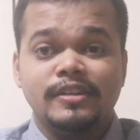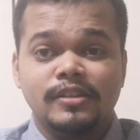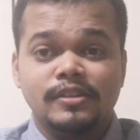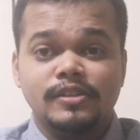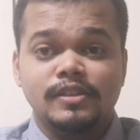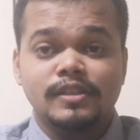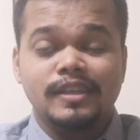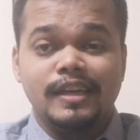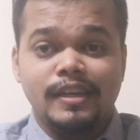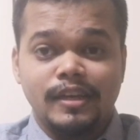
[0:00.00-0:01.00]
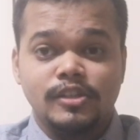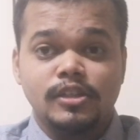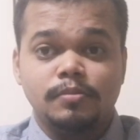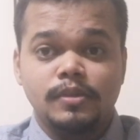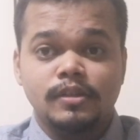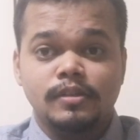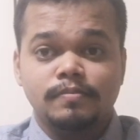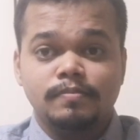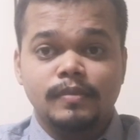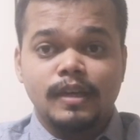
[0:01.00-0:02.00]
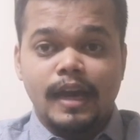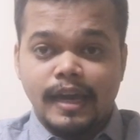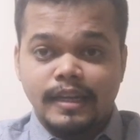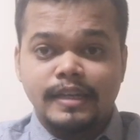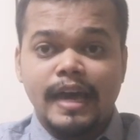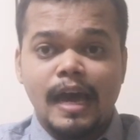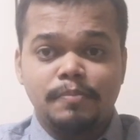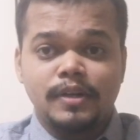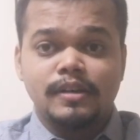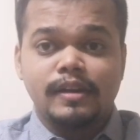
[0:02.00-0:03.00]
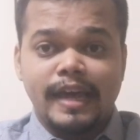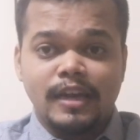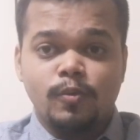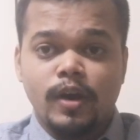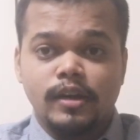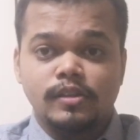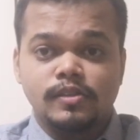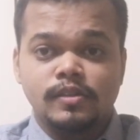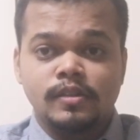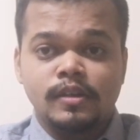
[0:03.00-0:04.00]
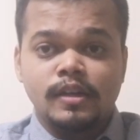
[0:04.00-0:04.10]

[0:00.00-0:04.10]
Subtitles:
years in Egypt. And it happened likewise."